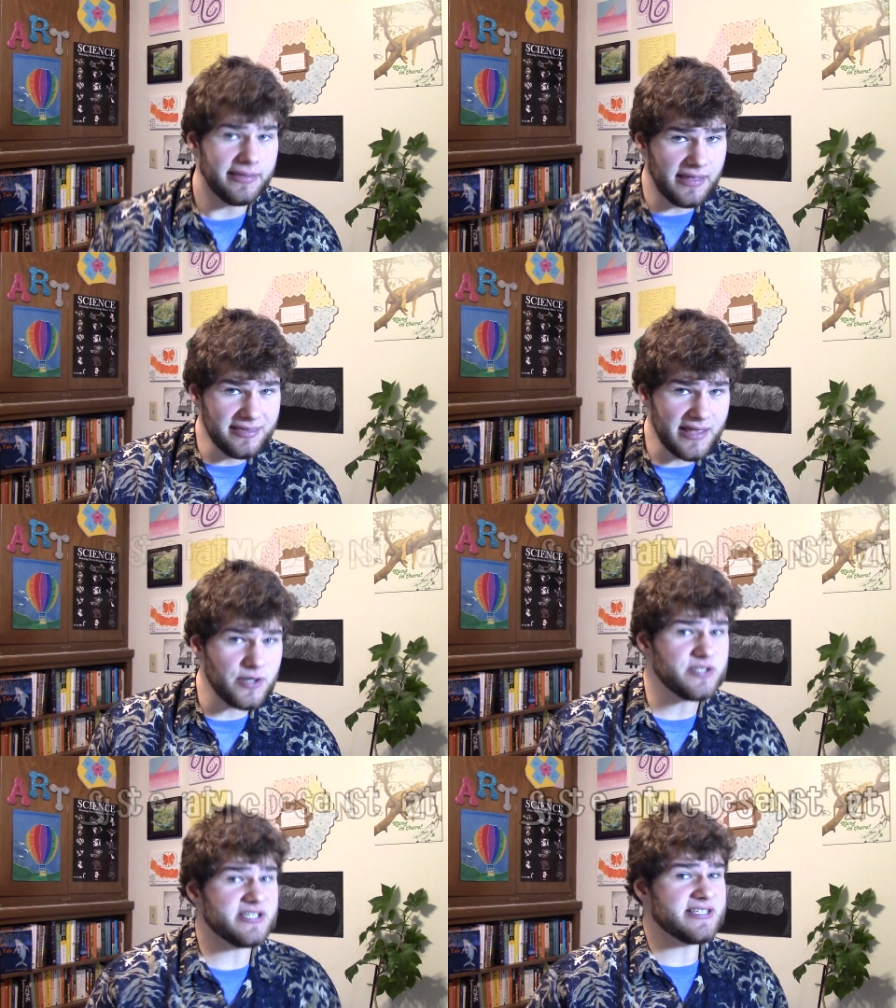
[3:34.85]
And then
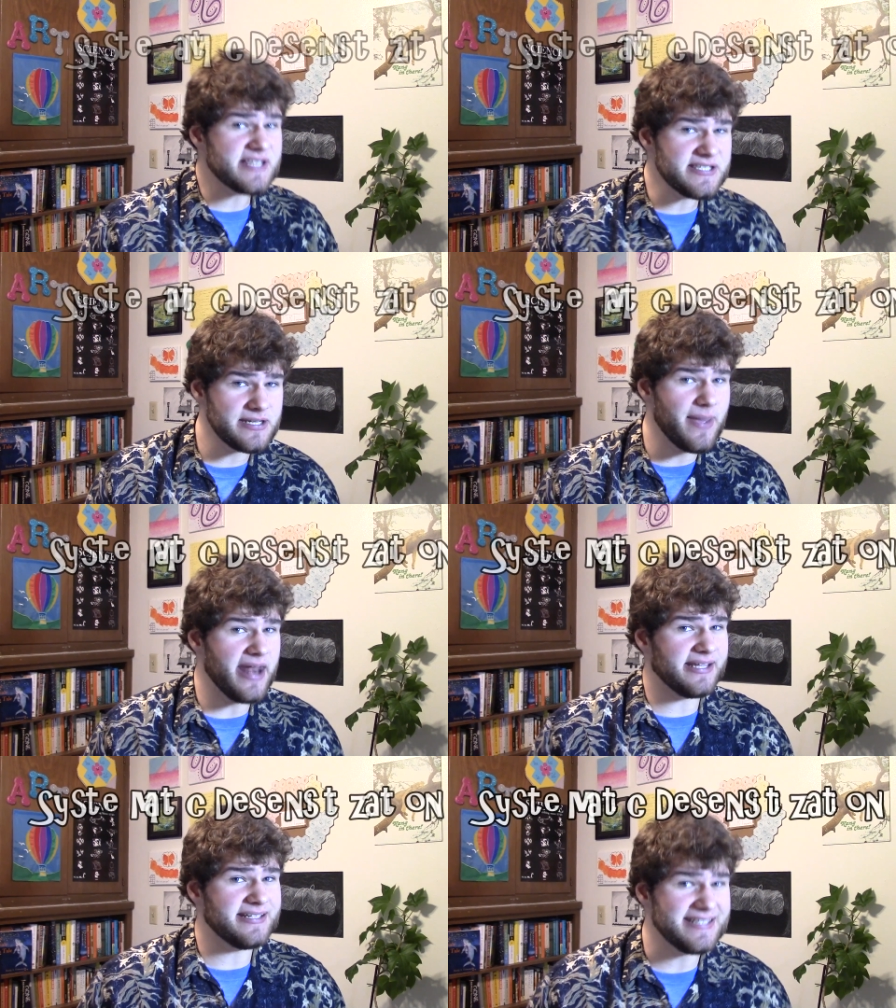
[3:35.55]
there's
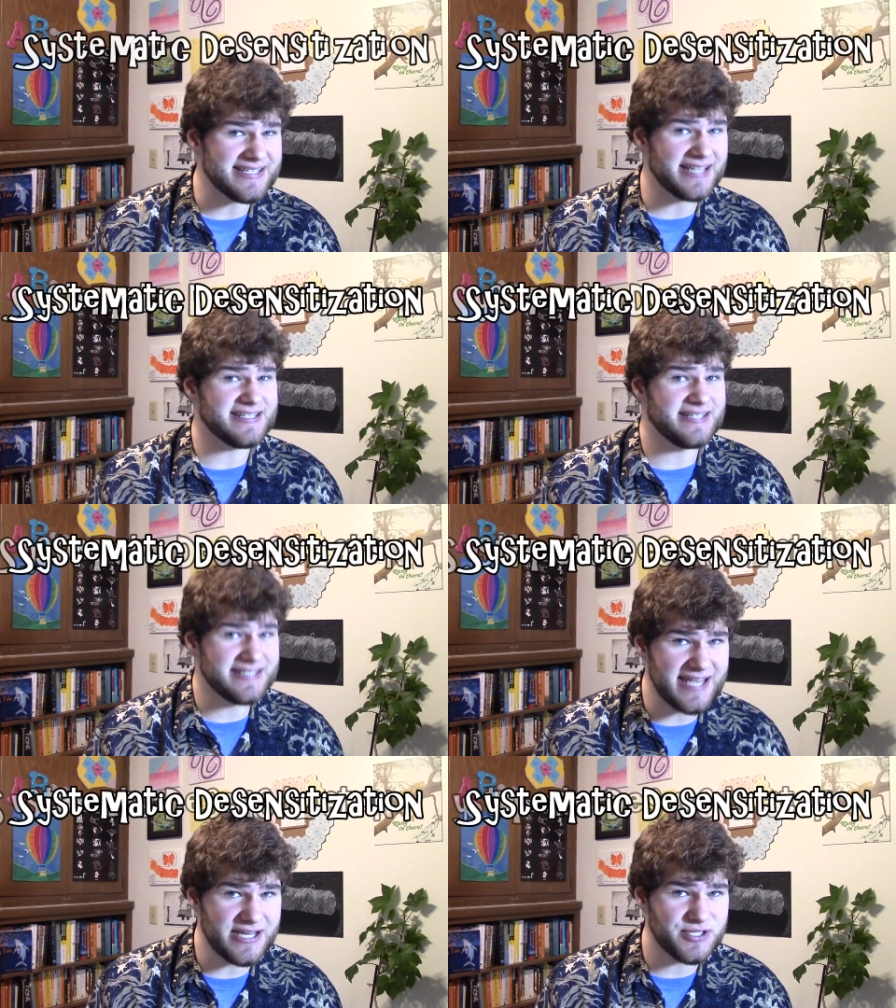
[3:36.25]
systematic
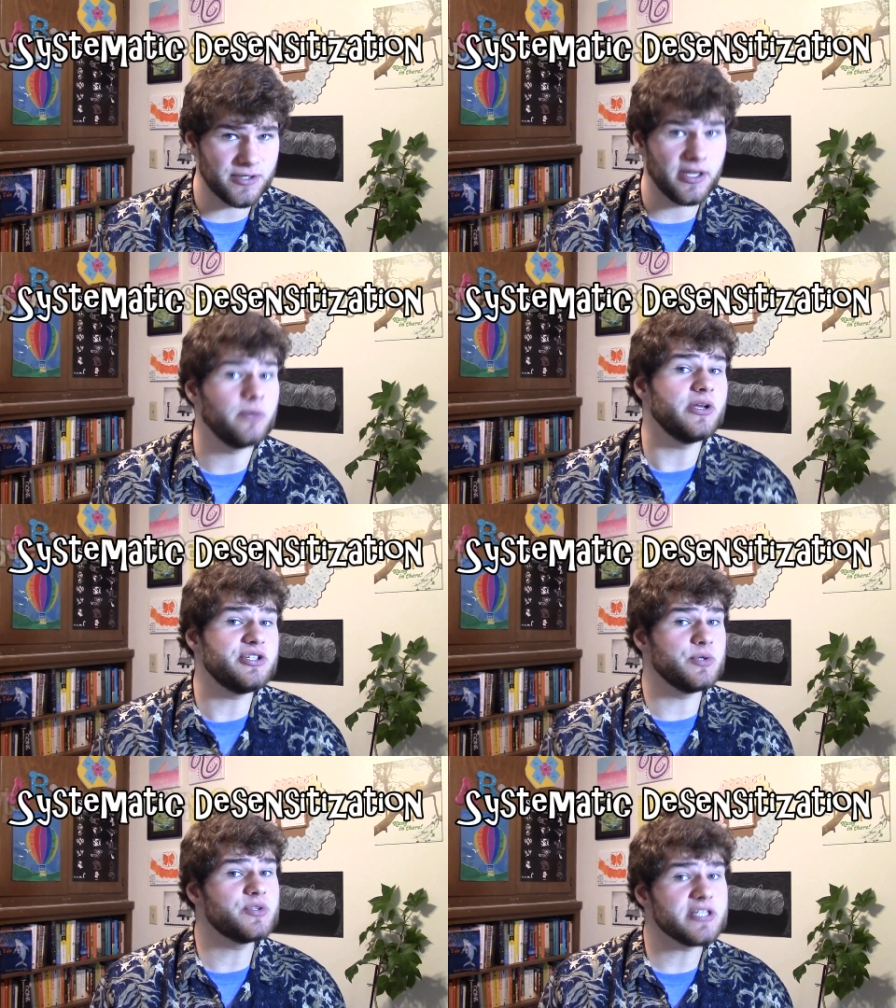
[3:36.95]
desensitization, in
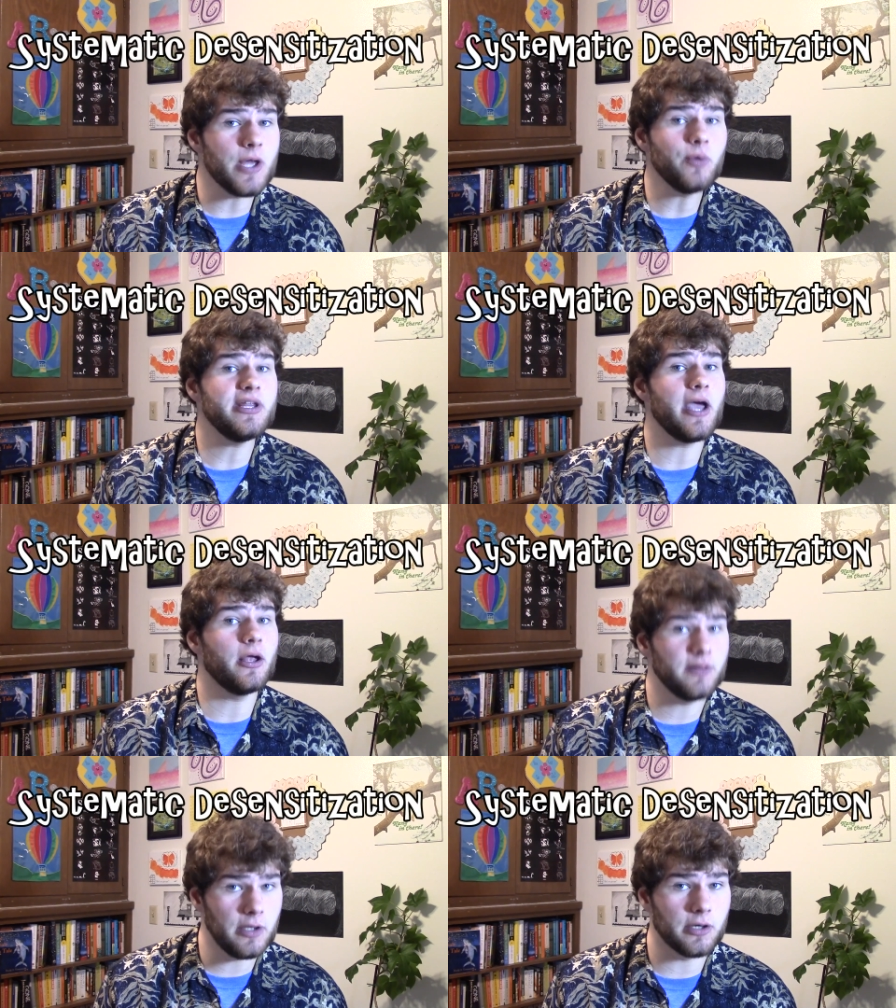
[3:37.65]
which you slowly
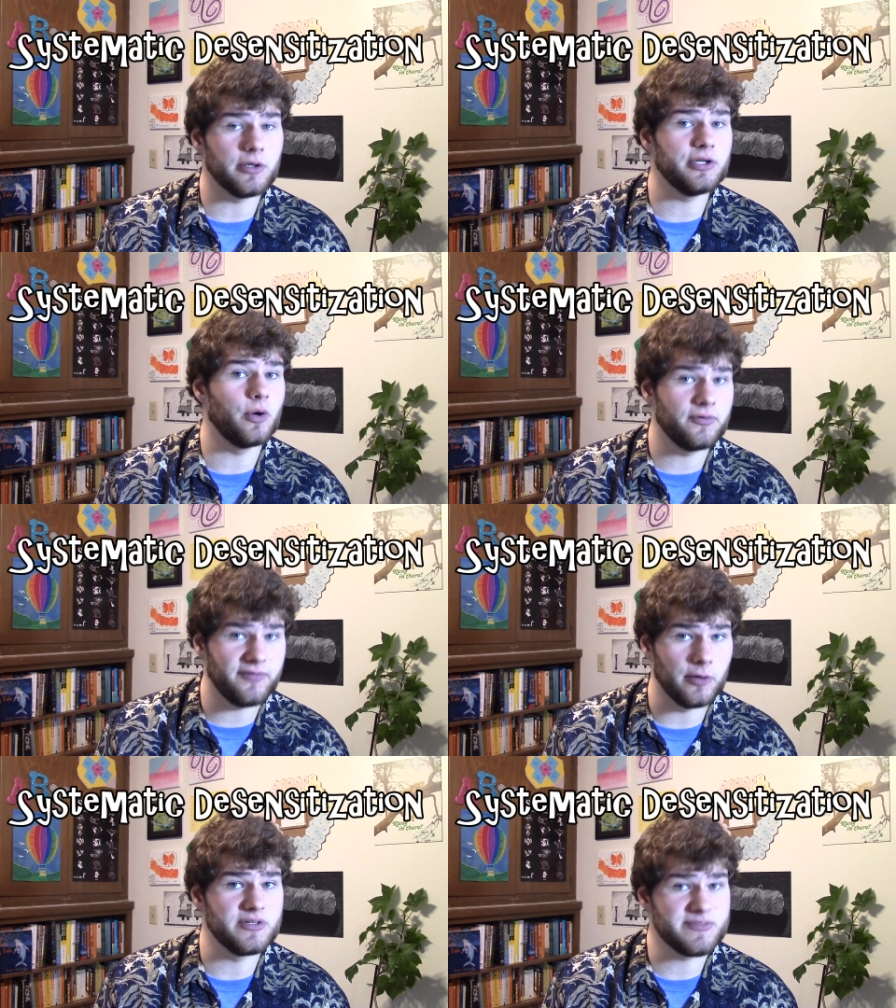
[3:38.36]
unlearn your
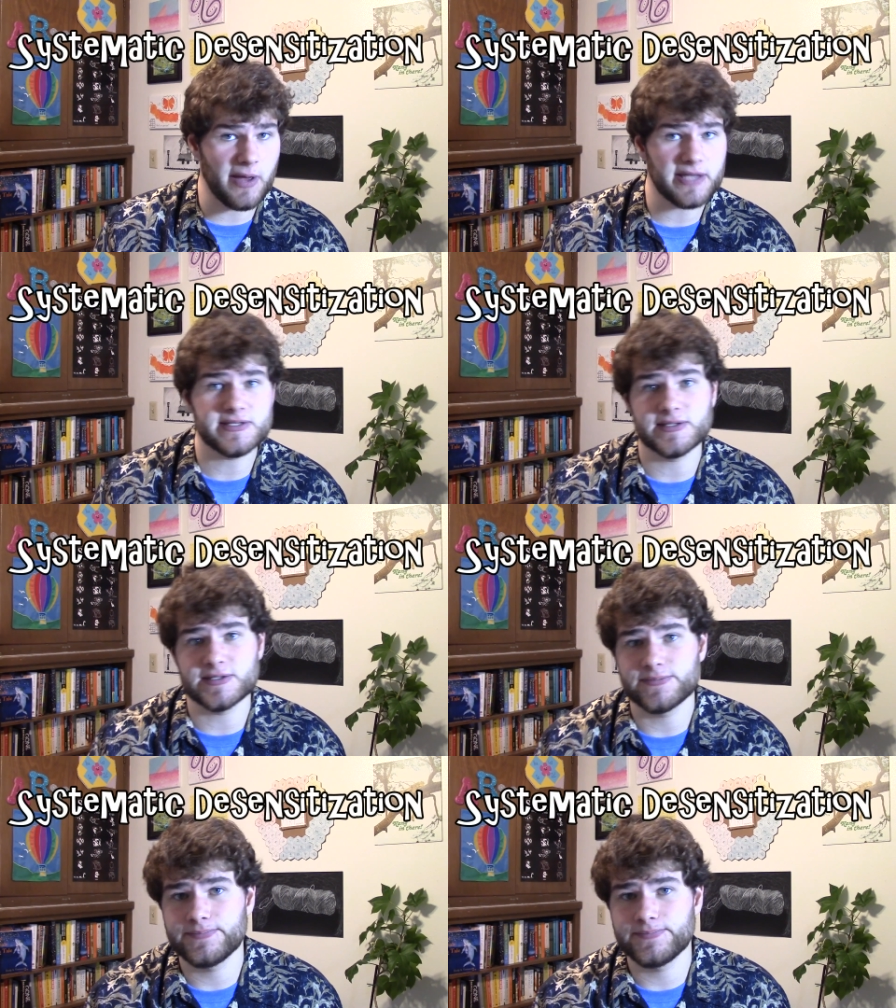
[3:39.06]
fear responses,